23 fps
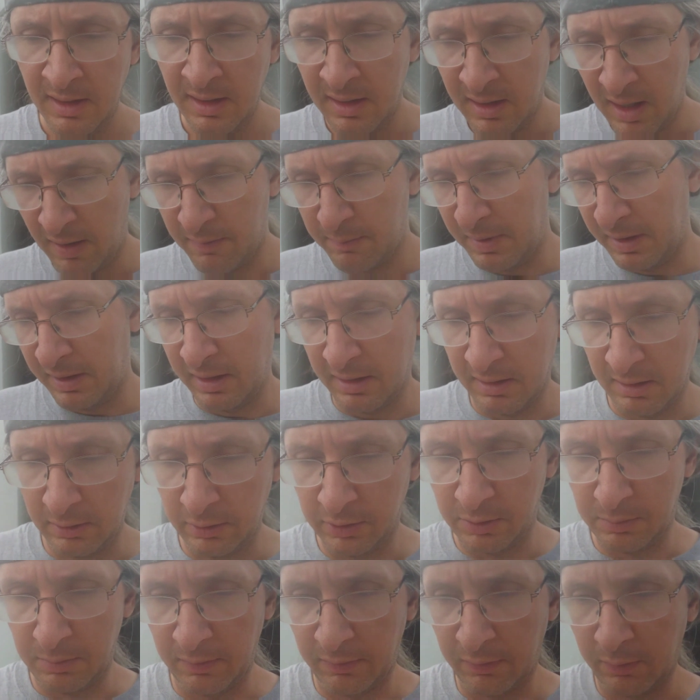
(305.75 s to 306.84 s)
I've made that
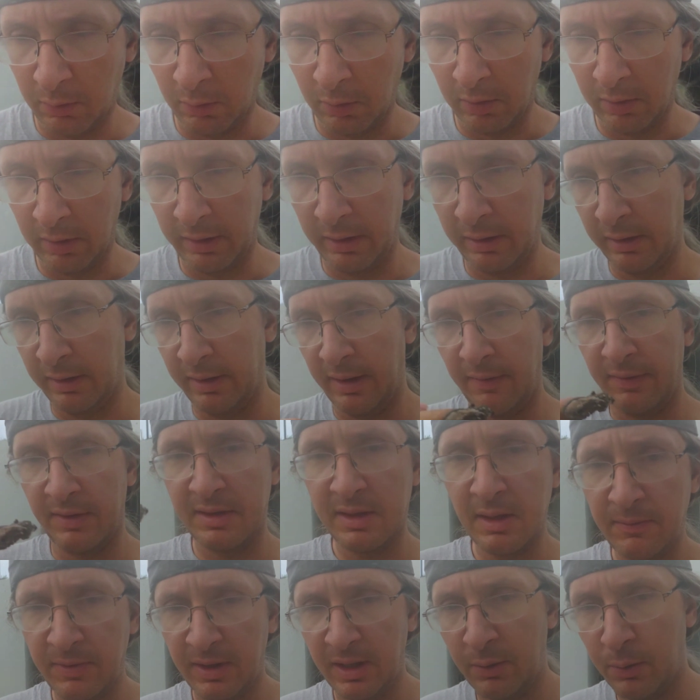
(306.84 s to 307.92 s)
illusion before. You know, you got the
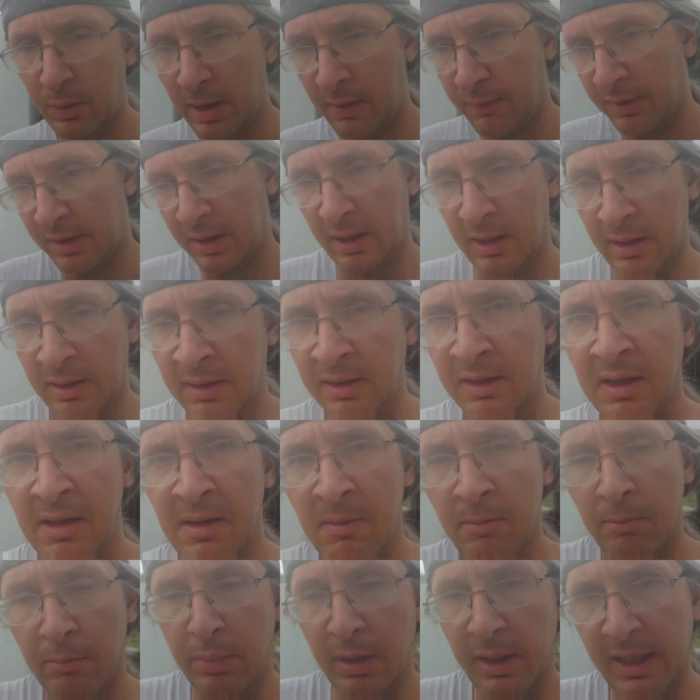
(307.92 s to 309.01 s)
symphony where everything
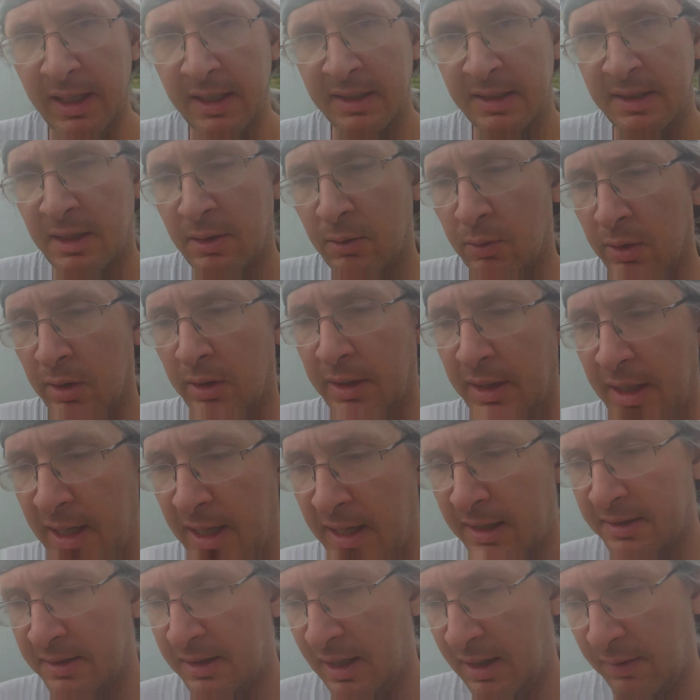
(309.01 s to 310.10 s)
blends in real
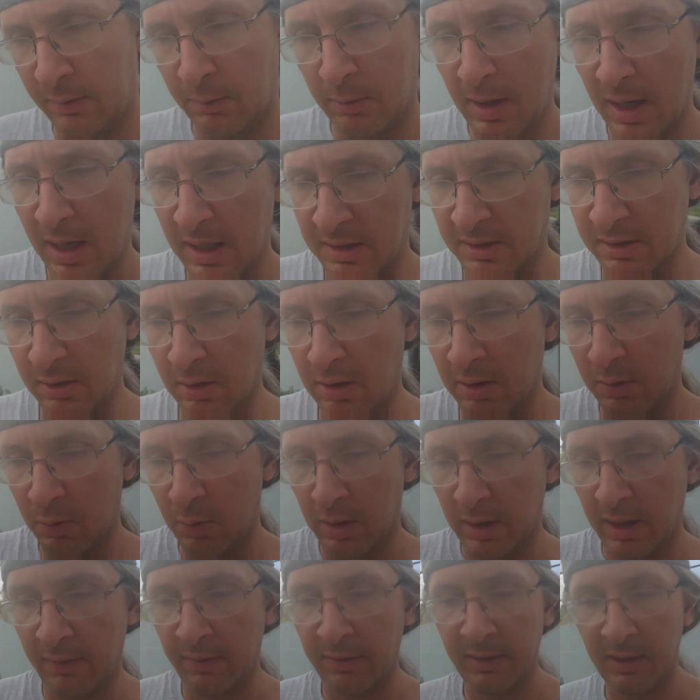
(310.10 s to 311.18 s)
nice, and you have the rock song
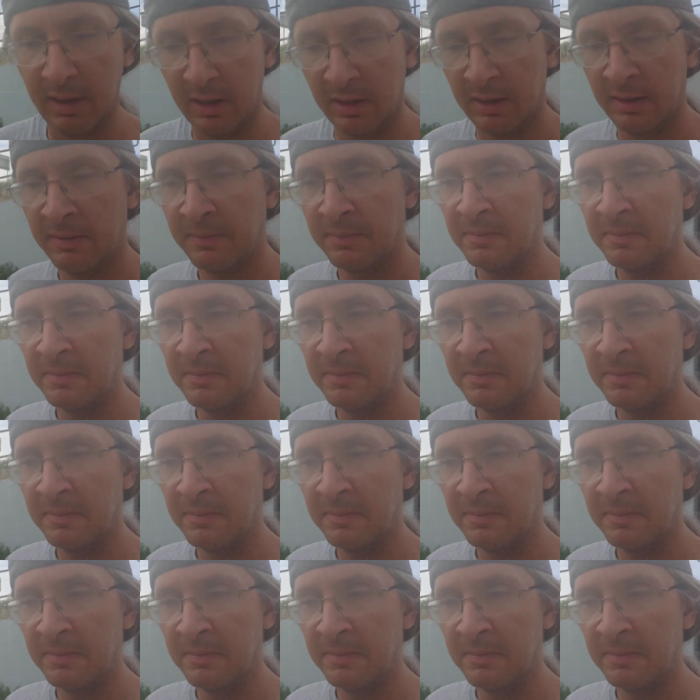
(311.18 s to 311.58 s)
where everything